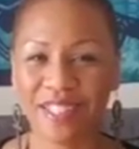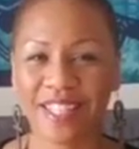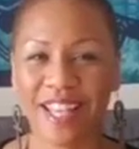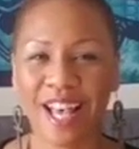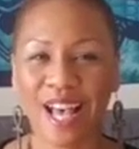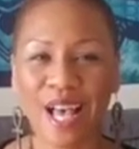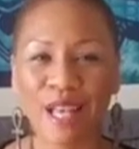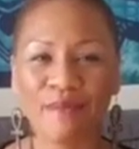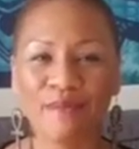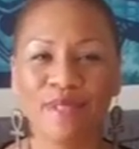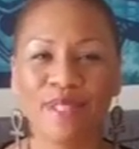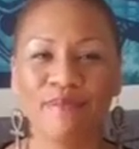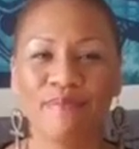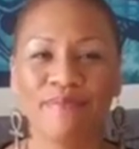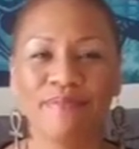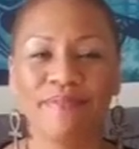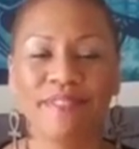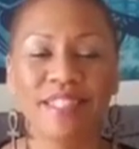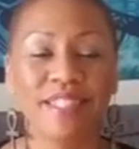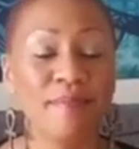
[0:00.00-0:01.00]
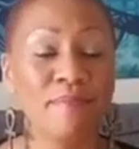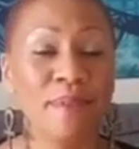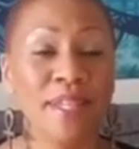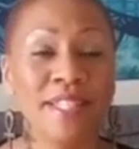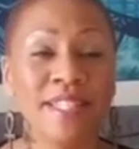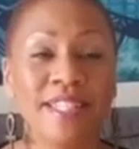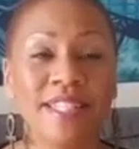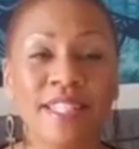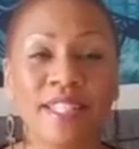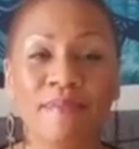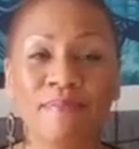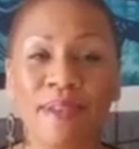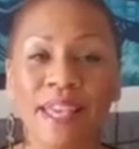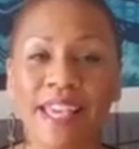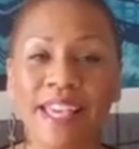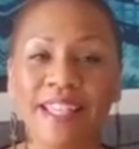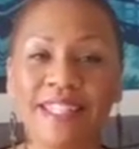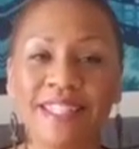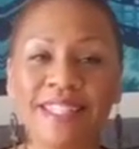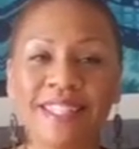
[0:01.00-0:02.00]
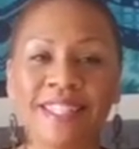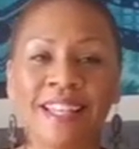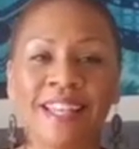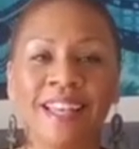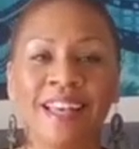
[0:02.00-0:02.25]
times, dimension, space,